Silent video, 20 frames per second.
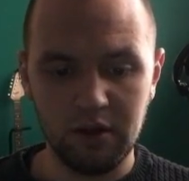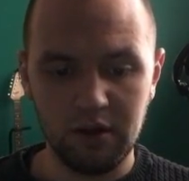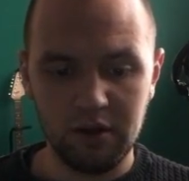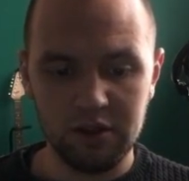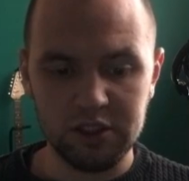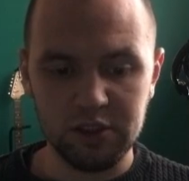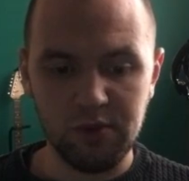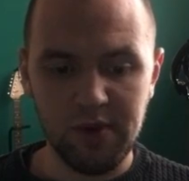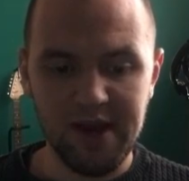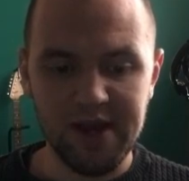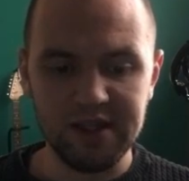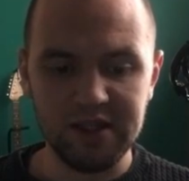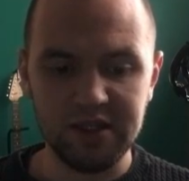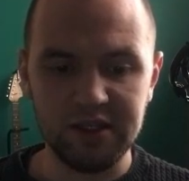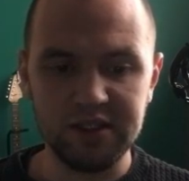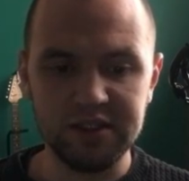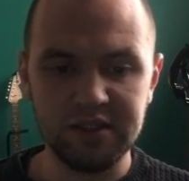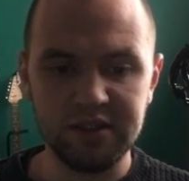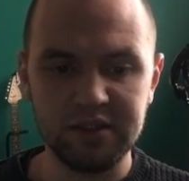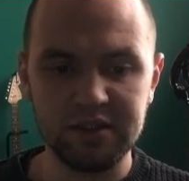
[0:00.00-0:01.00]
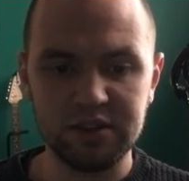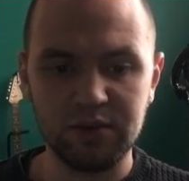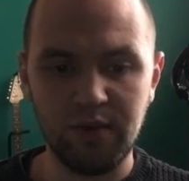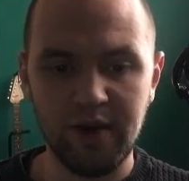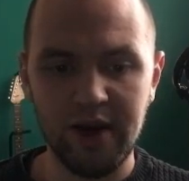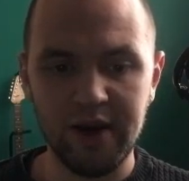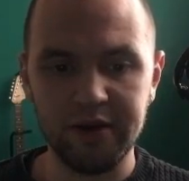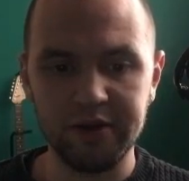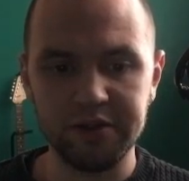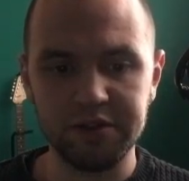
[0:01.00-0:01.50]
It's quite easy, it's
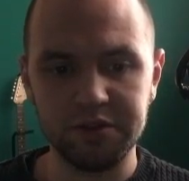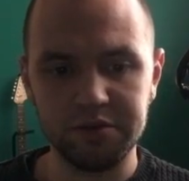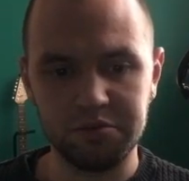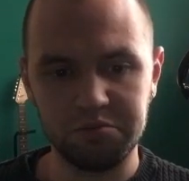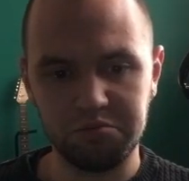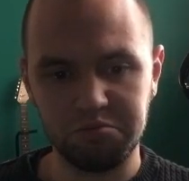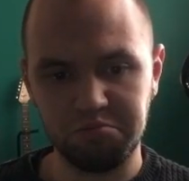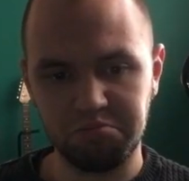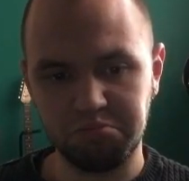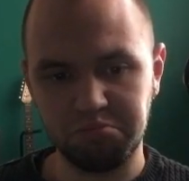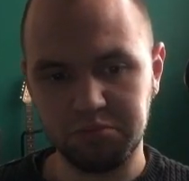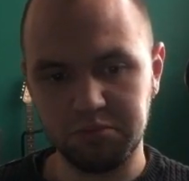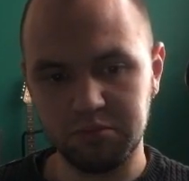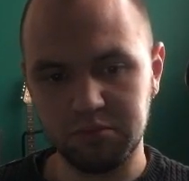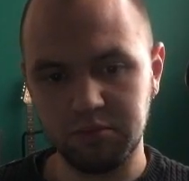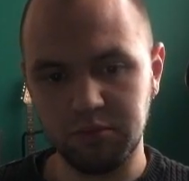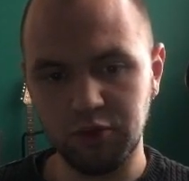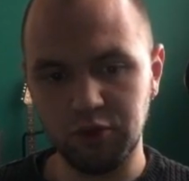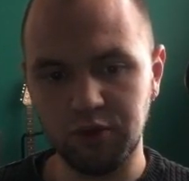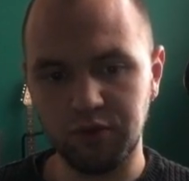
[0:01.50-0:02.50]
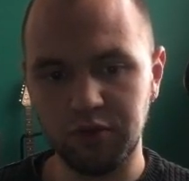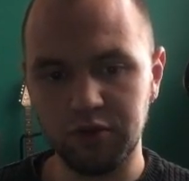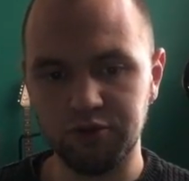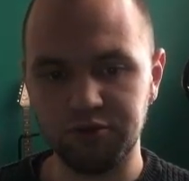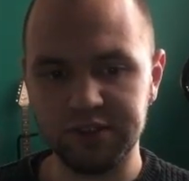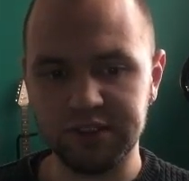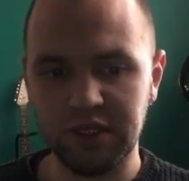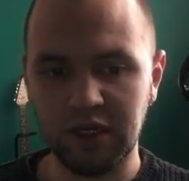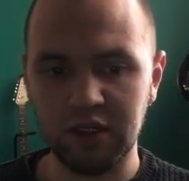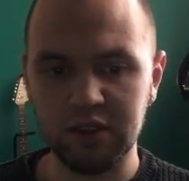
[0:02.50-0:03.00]
quite beautiful
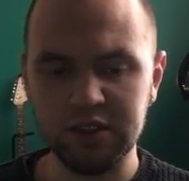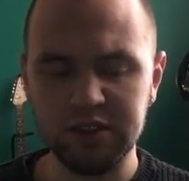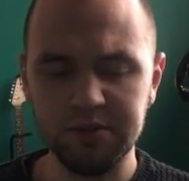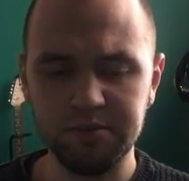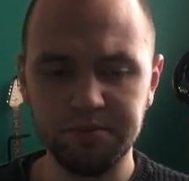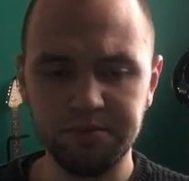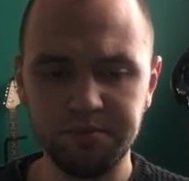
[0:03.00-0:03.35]
result.